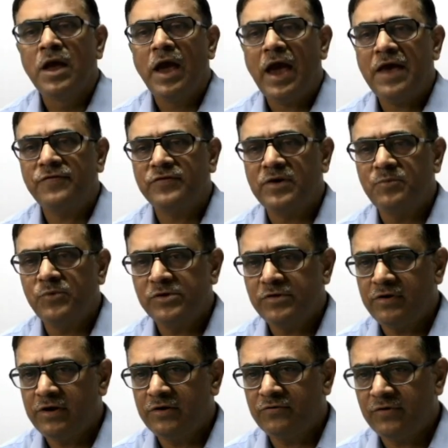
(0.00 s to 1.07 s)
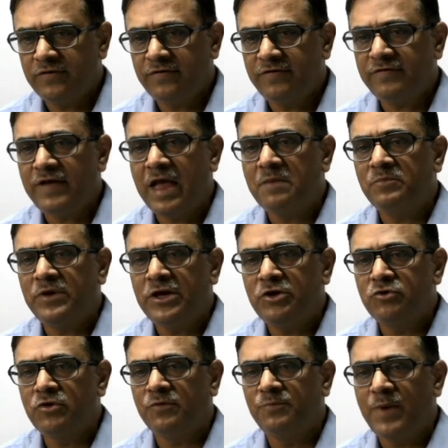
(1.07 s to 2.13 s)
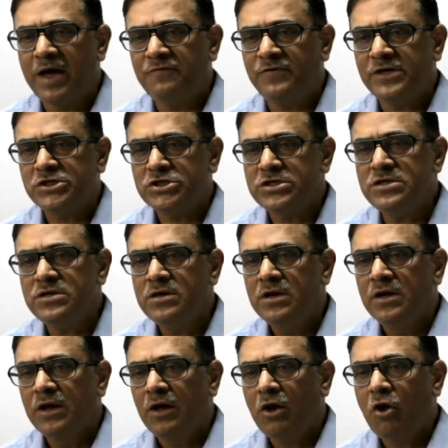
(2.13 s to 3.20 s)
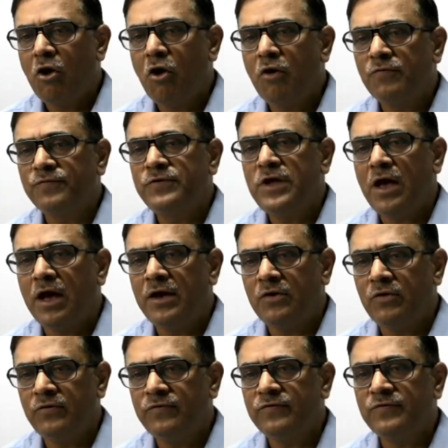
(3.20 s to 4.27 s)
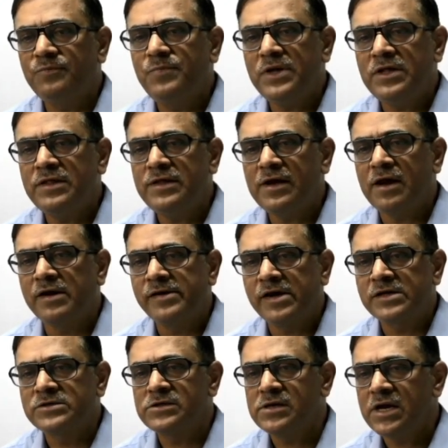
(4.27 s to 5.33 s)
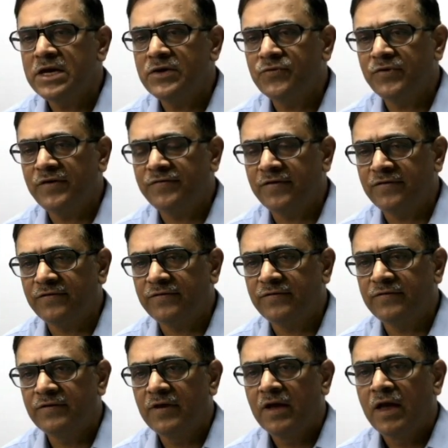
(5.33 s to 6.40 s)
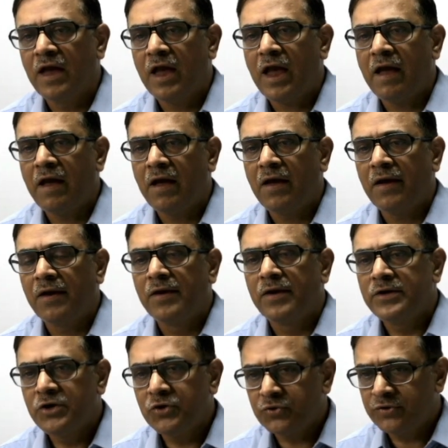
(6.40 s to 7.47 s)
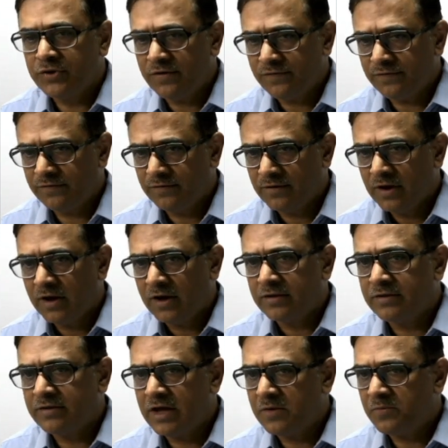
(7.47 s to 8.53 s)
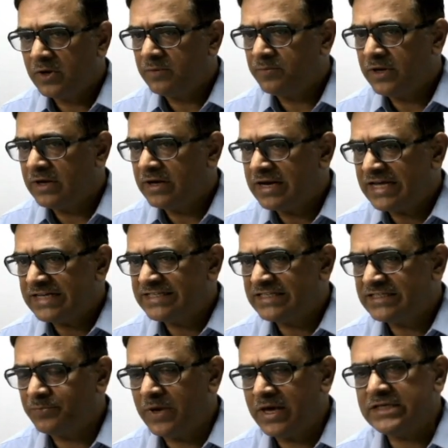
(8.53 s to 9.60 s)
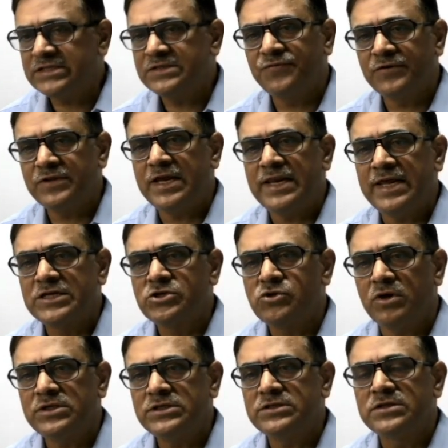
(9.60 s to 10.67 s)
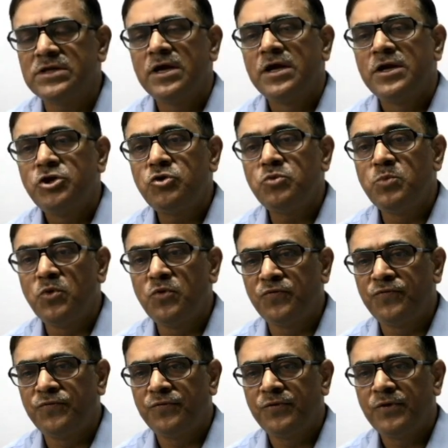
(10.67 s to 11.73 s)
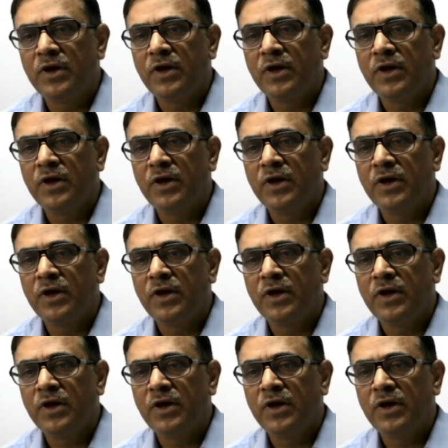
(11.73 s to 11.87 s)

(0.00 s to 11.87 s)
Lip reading: As temperature increases, amplitude of vibration of the ions within the conductor increases. Due to this, there will be less space for the electrons to move.